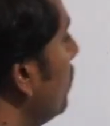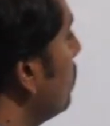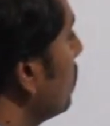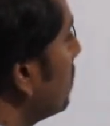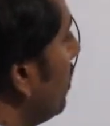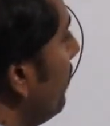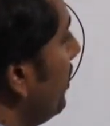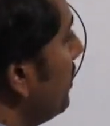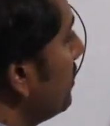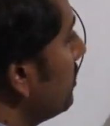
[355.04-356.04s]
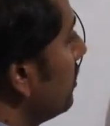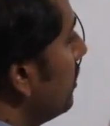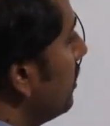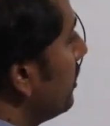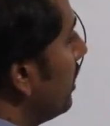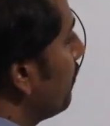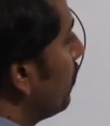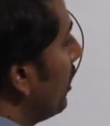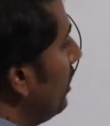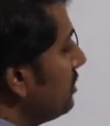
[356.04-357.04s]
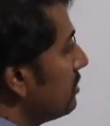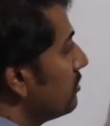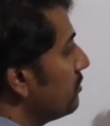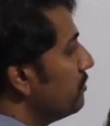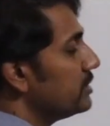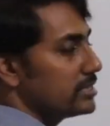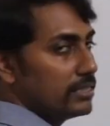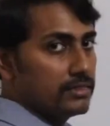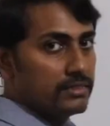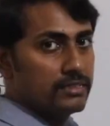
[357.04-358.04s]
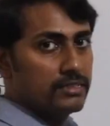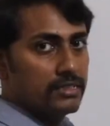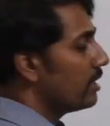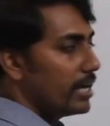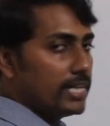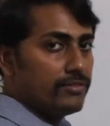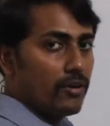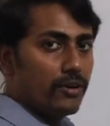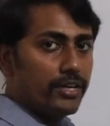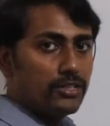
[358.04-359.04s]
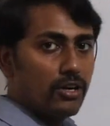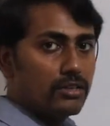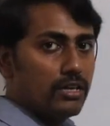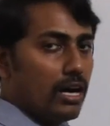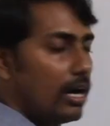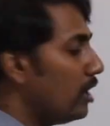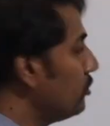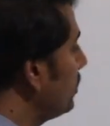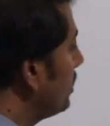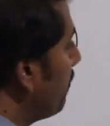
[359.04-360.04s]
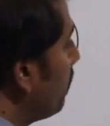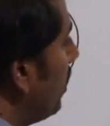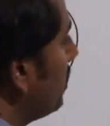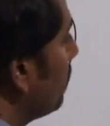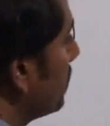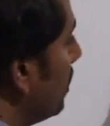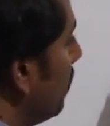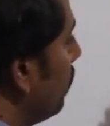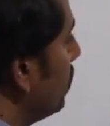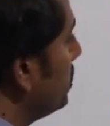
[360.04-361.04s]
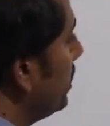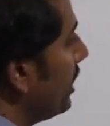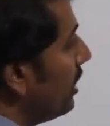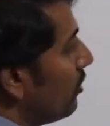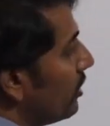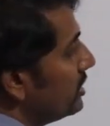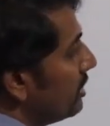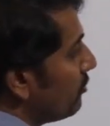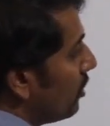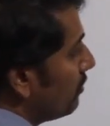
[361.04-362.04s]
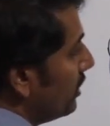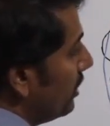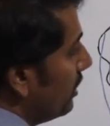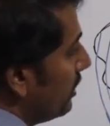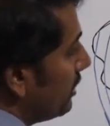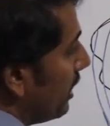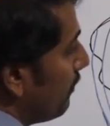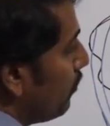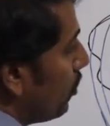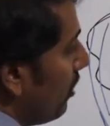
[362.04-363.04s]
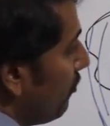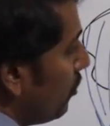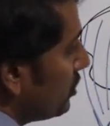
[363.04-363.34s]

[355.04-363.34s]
which was covering this temporalis muscle. As we already talked, how the temporalis muscle was taking origin from the temporal